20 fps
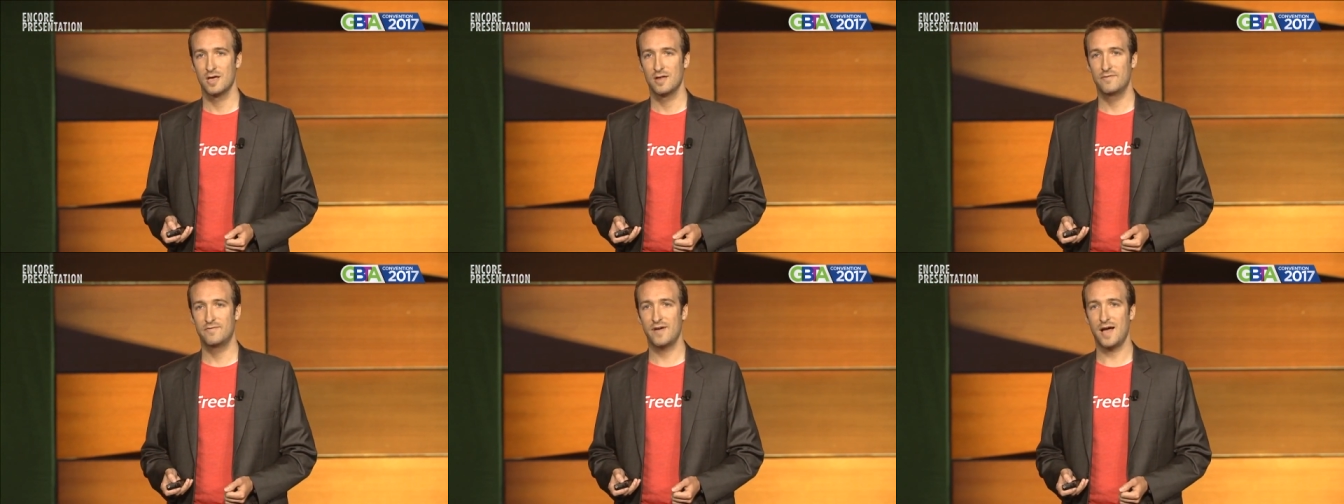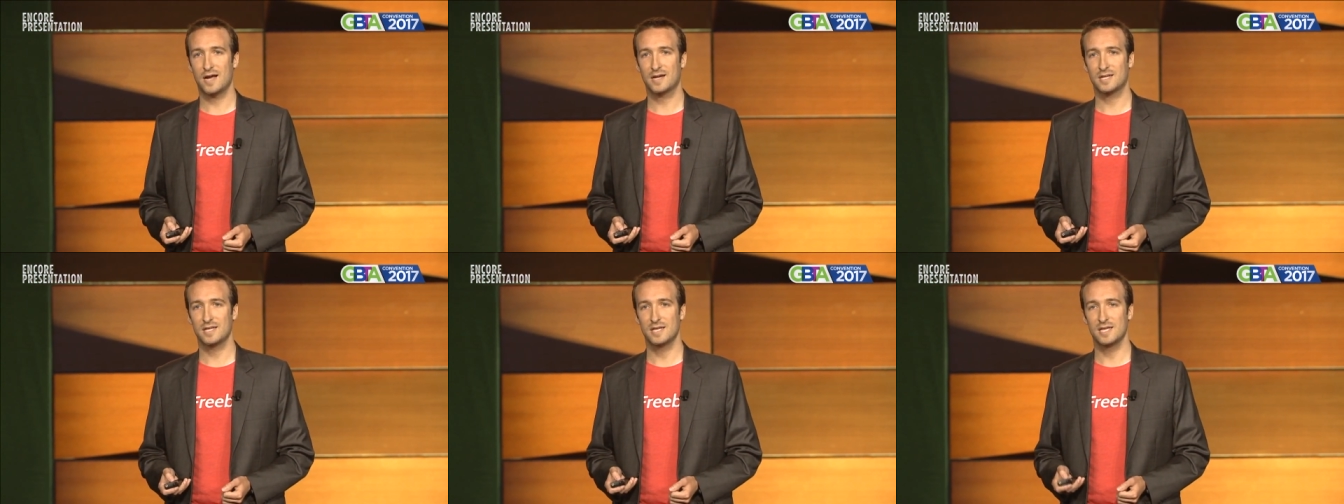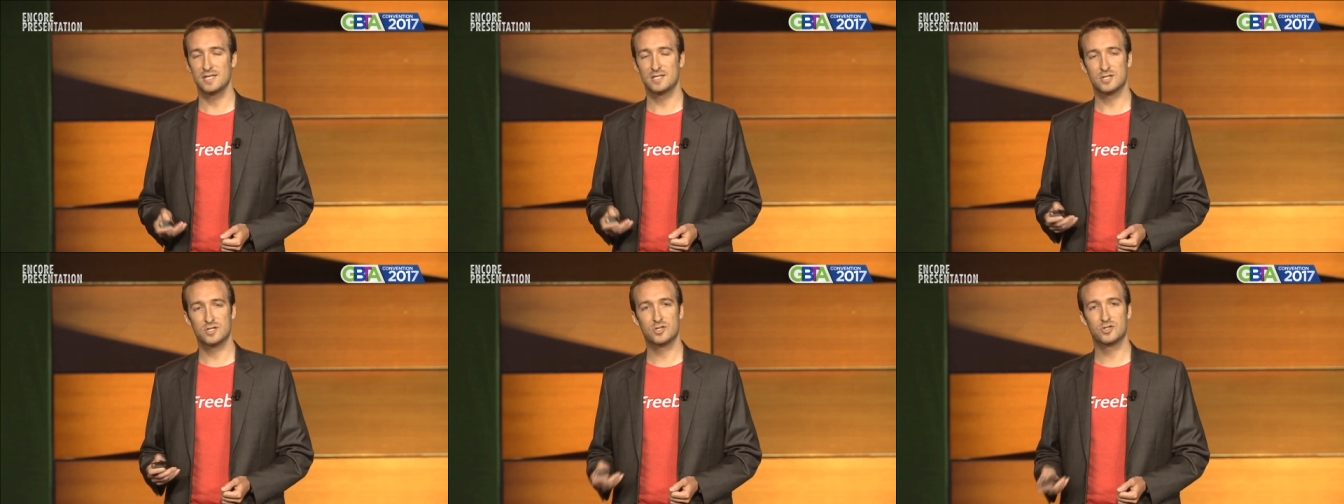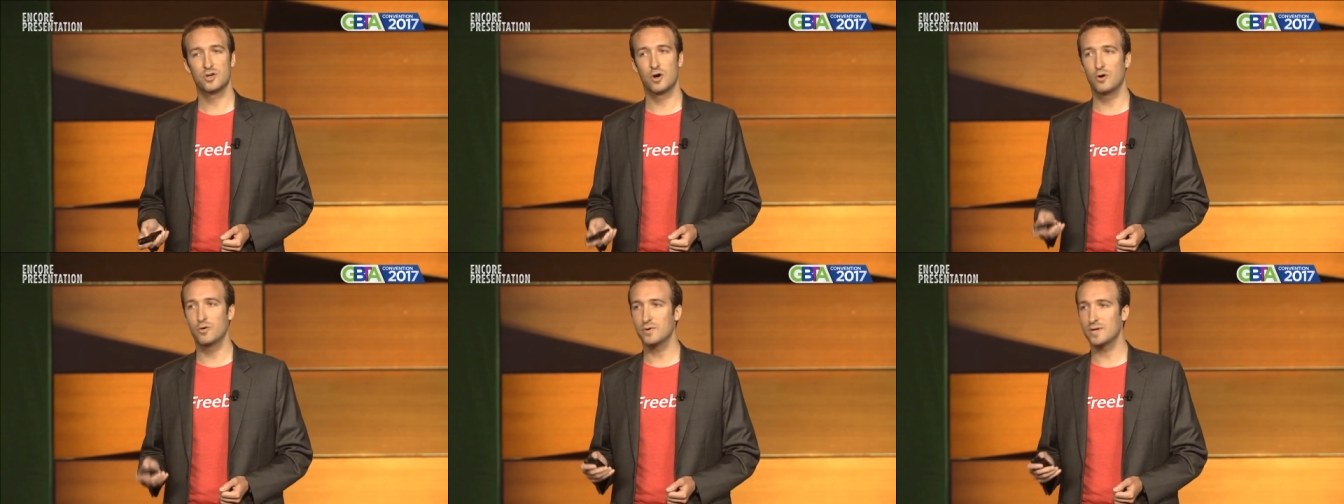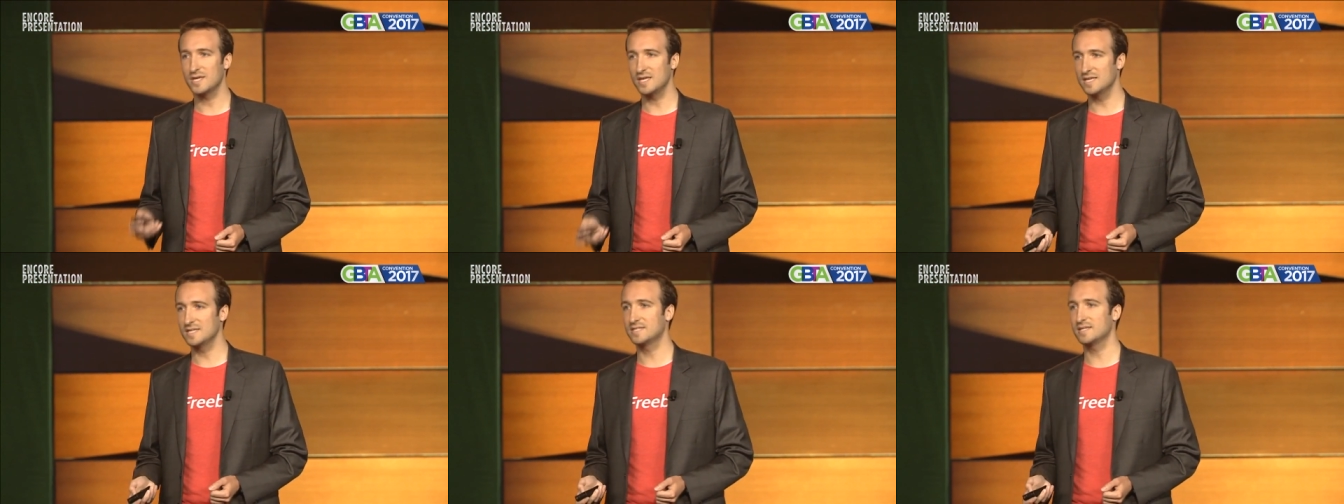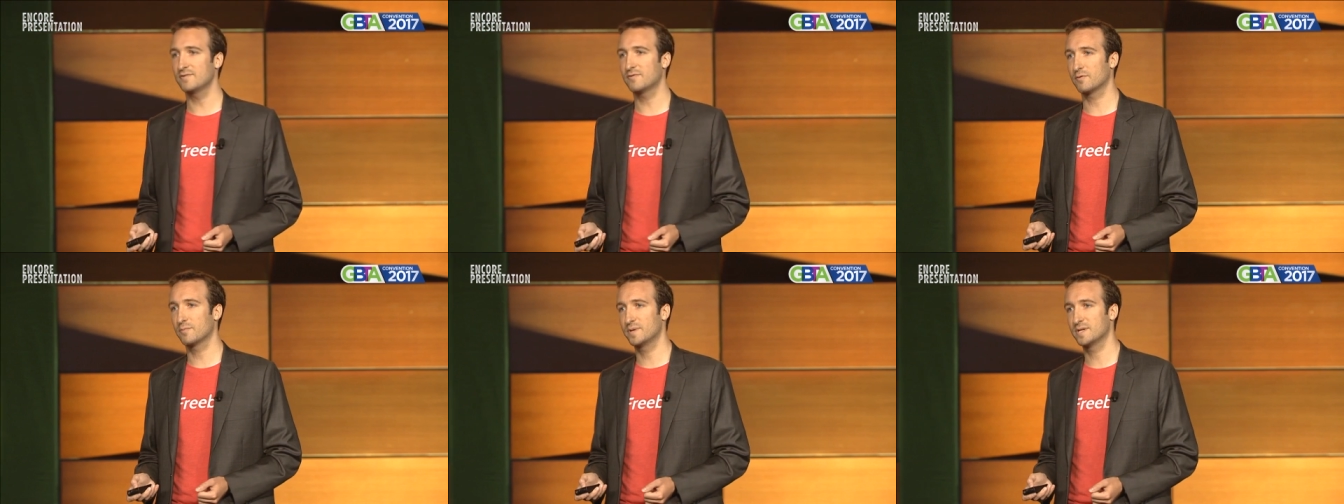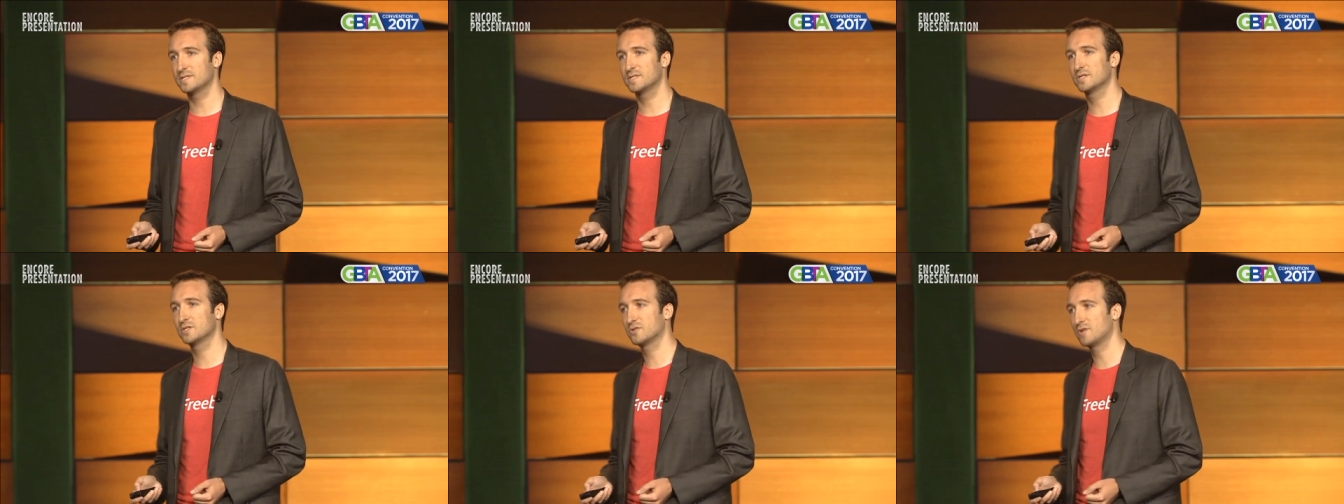In fact, it's so easy for
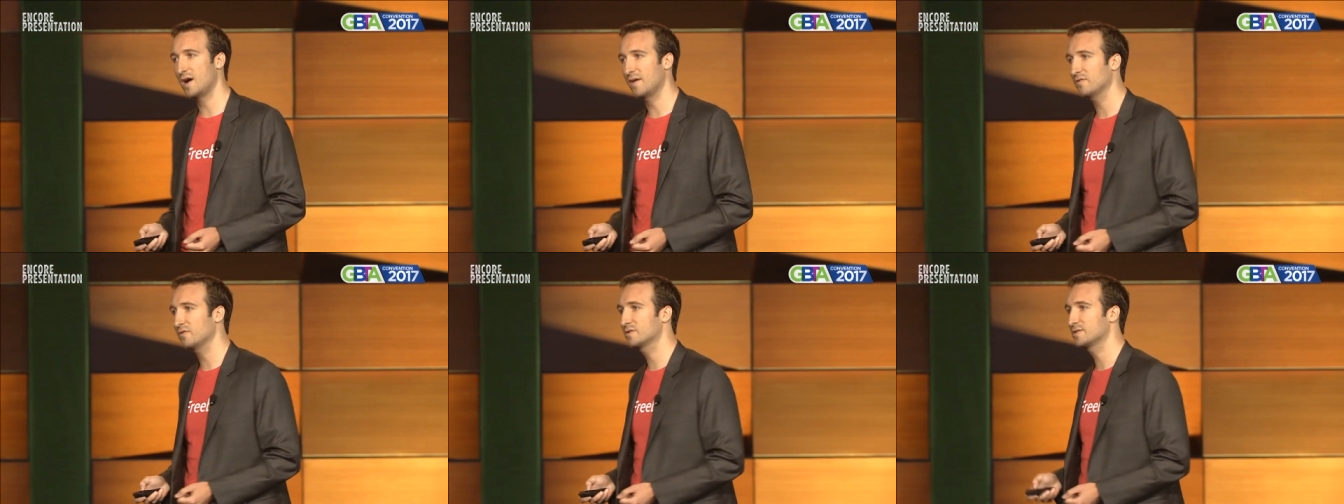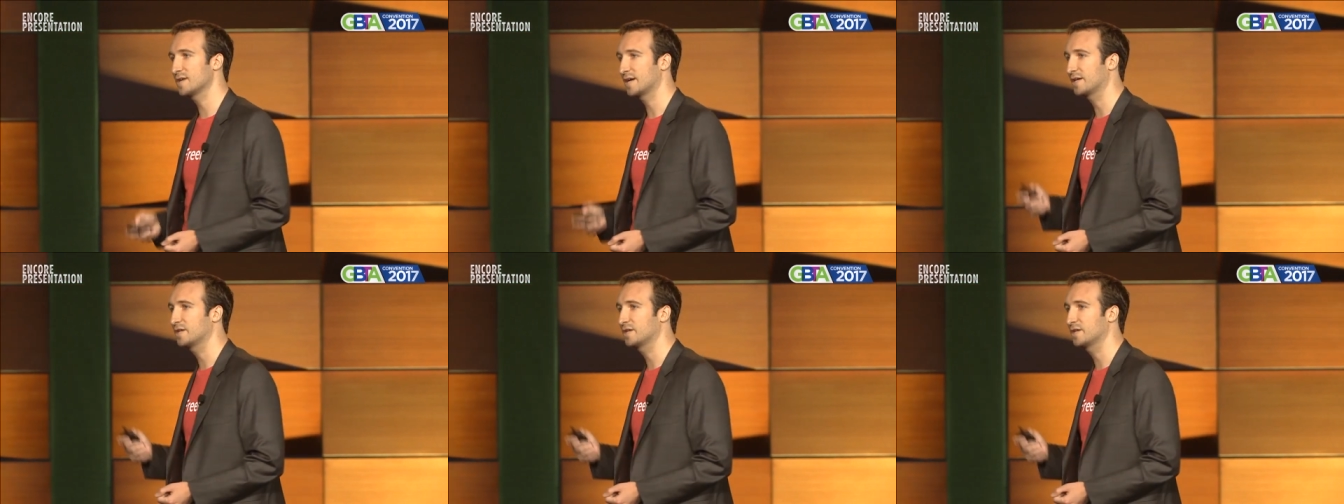business travelers,